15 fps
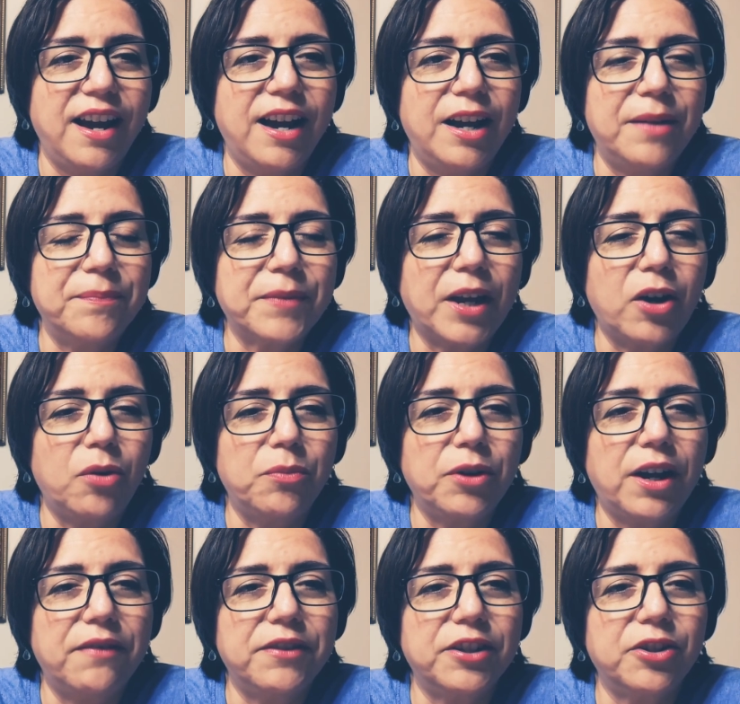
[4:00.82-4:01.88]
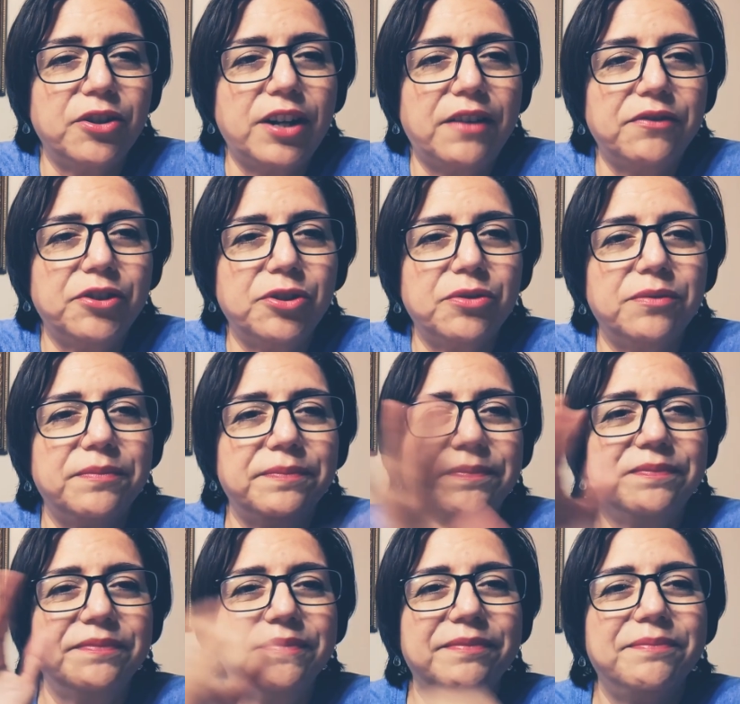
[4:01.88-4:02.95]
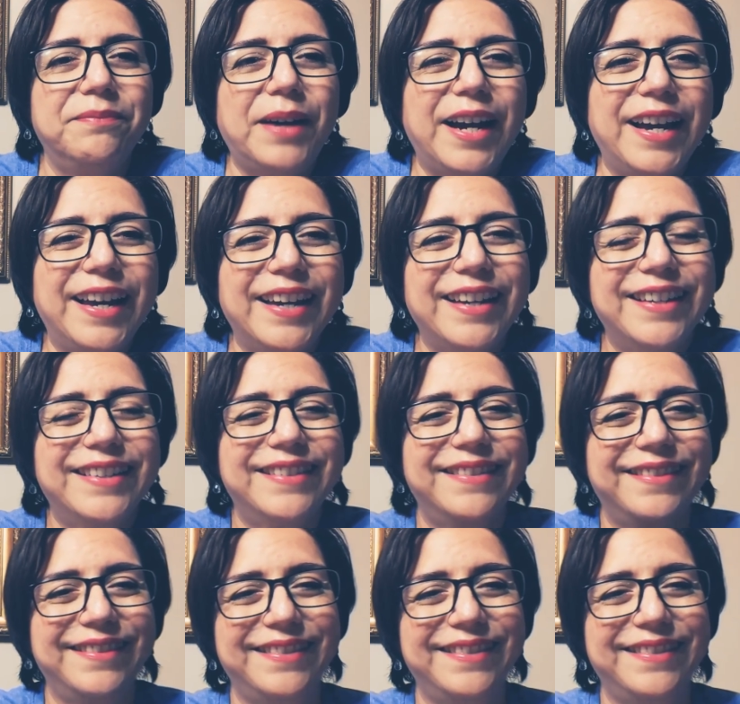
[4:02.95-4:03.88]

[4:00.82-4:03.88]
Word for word: Um, I hope you're having a good afternoon. Bye.